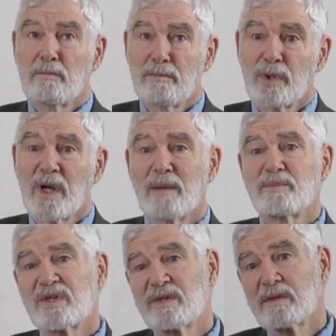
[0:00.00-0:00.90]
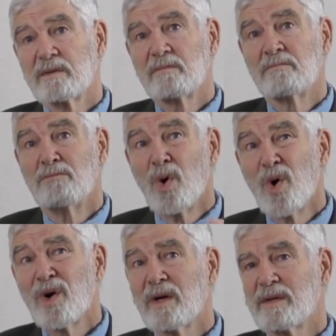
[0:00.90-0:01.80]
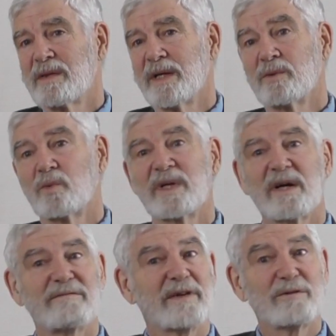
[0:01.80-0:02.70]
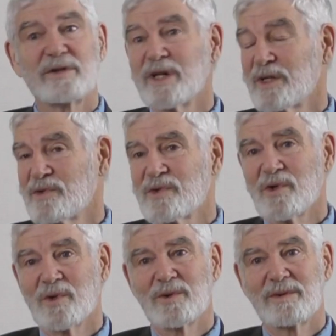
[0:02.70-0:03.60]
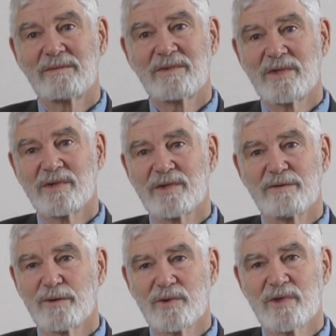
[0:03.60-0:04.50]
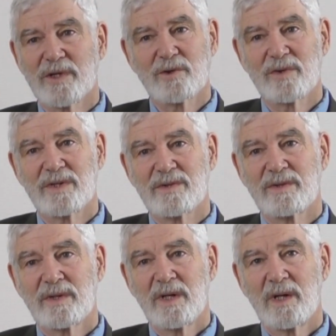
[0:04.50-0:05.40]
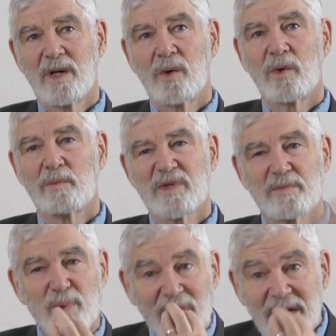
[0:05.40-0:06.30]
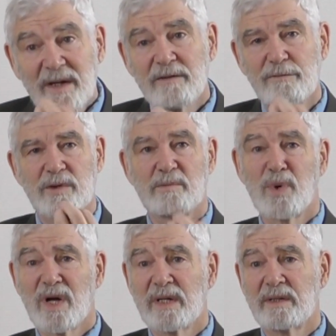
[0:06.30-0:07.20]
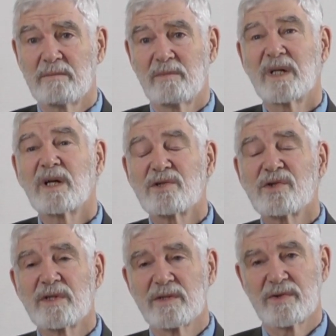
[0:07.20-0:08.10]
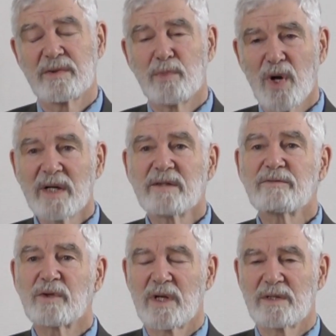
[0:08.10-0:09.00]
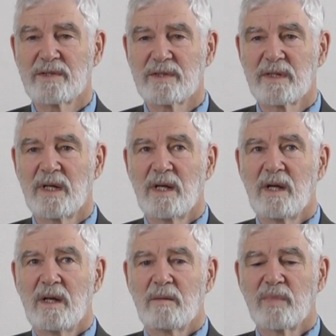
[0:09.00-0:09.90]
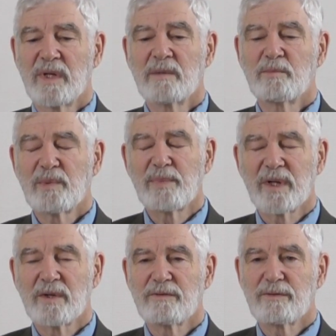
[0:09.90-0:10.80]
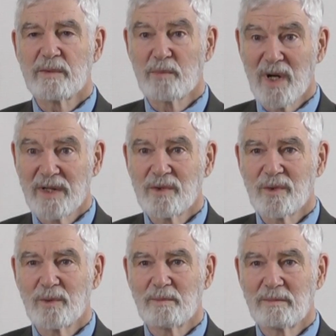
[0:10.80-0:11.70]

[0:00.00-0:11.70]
Perhaps more than we have ever done so since the first centuries. We must pray for the bride, because she is the bride of Christ, being prepared for the bridegroom.